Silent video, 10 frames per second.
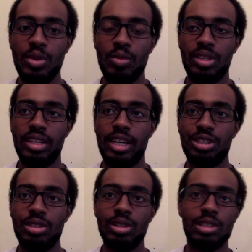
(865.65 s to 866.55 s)
what they
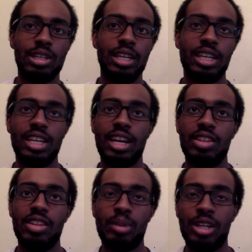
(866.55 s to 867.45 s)
actually looked like, getting
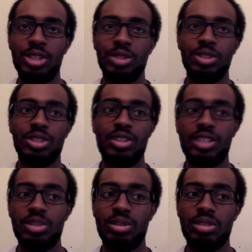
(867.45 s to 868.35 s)
their postures and all that
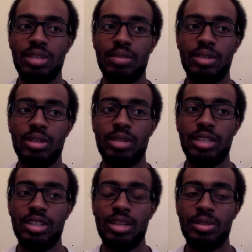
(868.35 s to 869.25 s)
sort of stuff
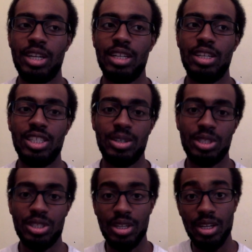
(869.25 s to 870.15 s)
correct and updated, because
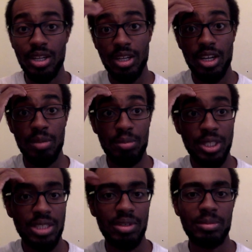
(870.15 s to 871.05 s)
there's a
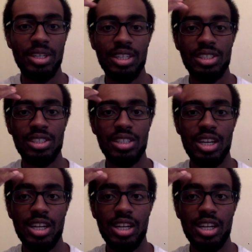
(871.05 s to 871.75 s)
bunch of updates